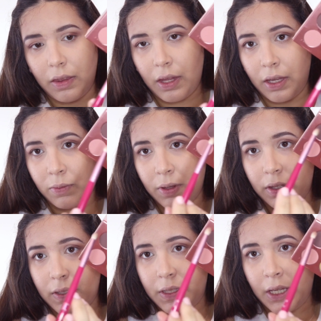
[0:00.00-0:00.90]
Then with
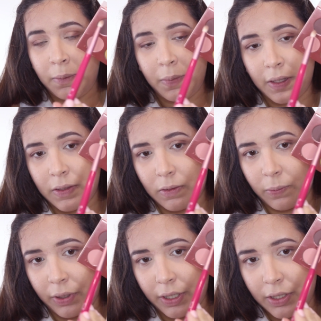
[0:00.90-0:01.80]
the same pencil
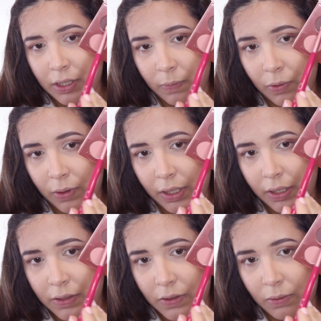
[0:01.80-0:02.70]
brush, I'm going
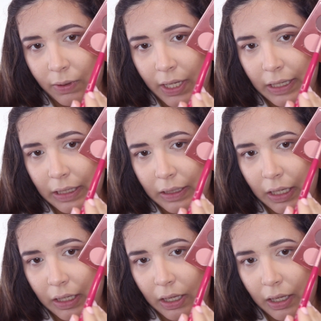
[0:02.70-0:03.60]
into Nakey
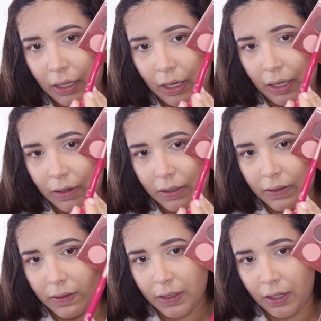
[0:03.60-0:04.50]
Nakey, and
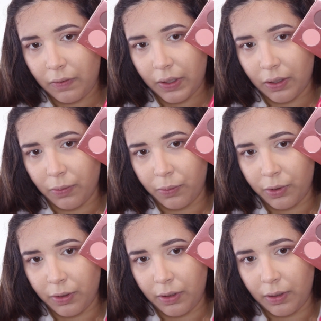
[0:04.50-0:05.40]
this is kind of like a
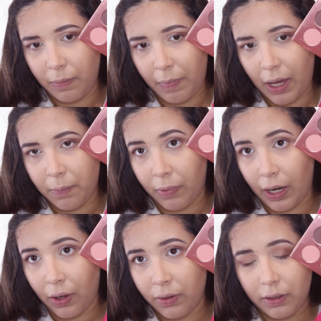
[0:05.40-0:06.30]
wood matte
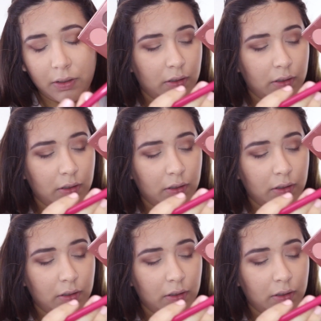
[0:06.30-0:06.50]
brown.